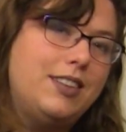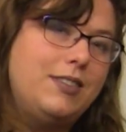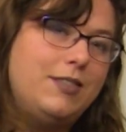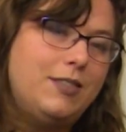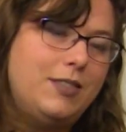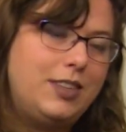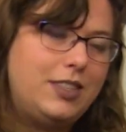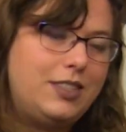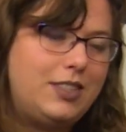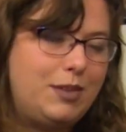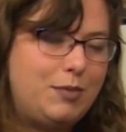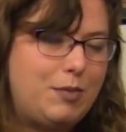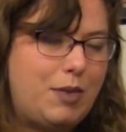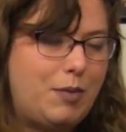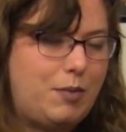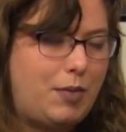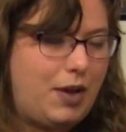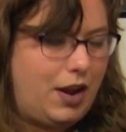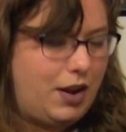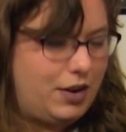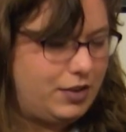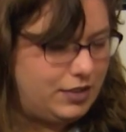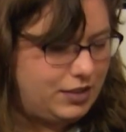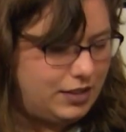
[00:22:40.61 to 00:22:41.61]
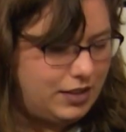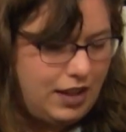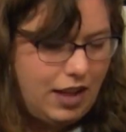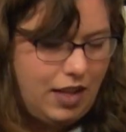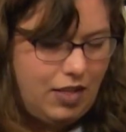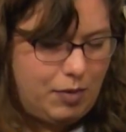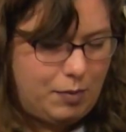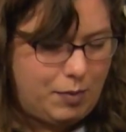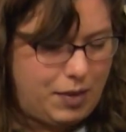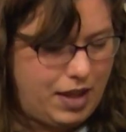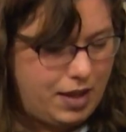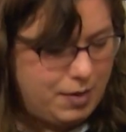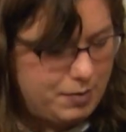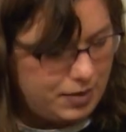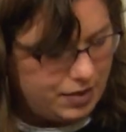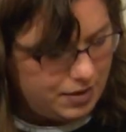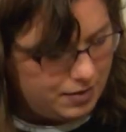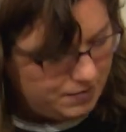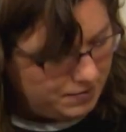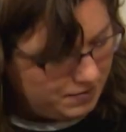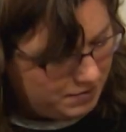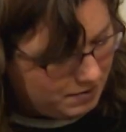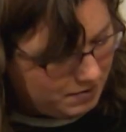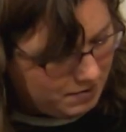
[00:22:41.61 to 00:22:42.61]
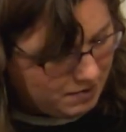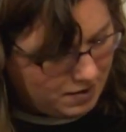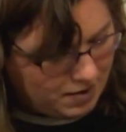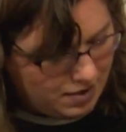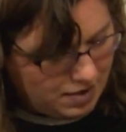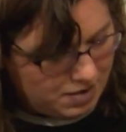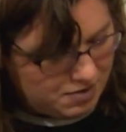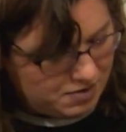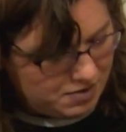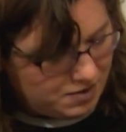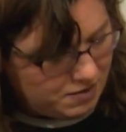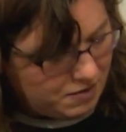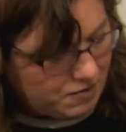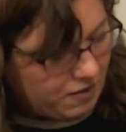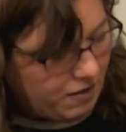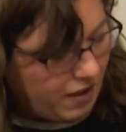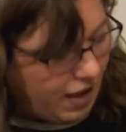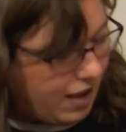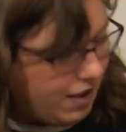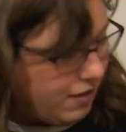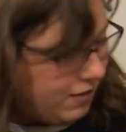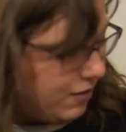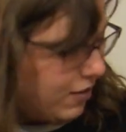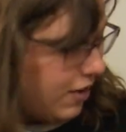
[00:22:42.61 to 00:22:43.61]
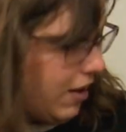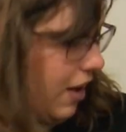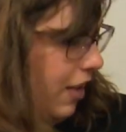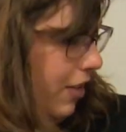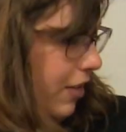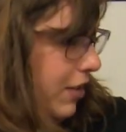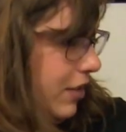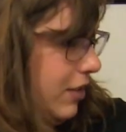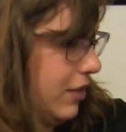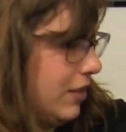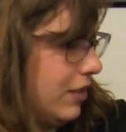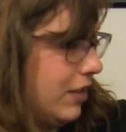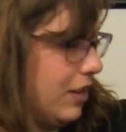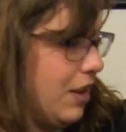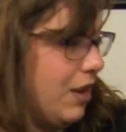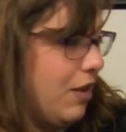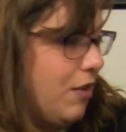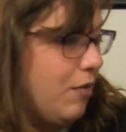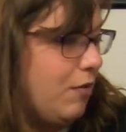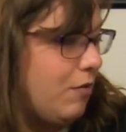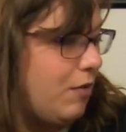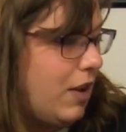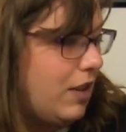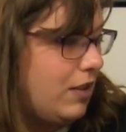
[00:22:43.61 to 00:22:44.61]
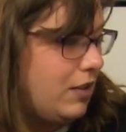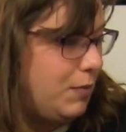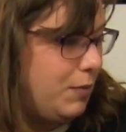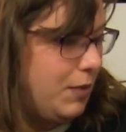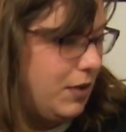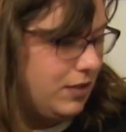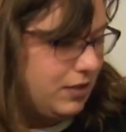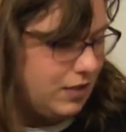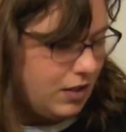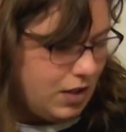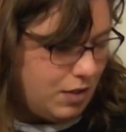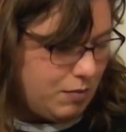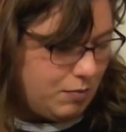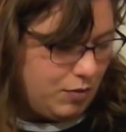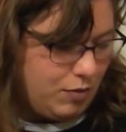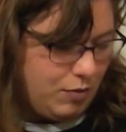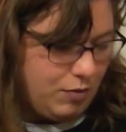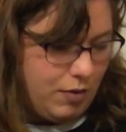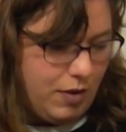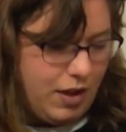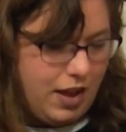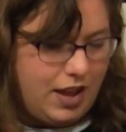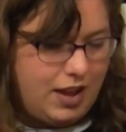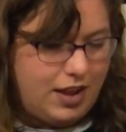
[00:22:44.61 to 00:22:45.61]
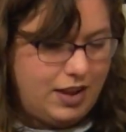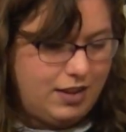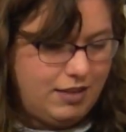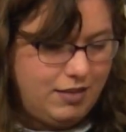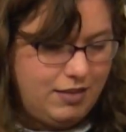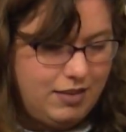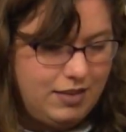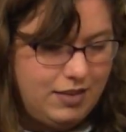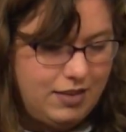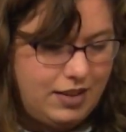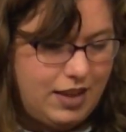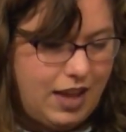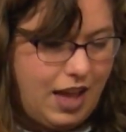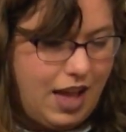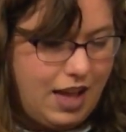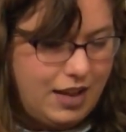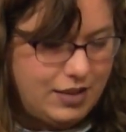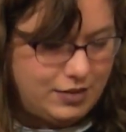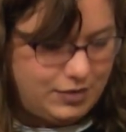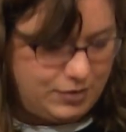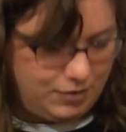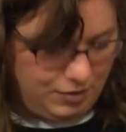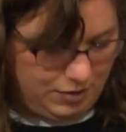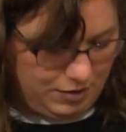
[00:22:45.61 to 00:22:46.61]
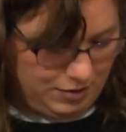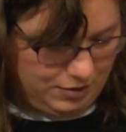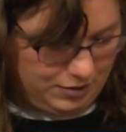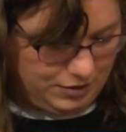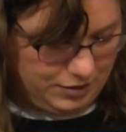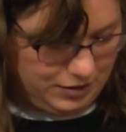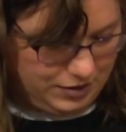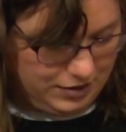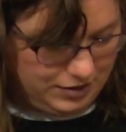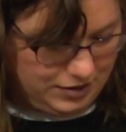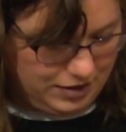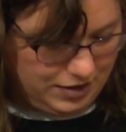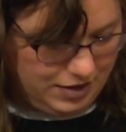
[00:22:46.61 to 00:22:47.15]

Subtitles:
Visiting my parents in Alabama. It's $5. Recipes on parade. Casseroles.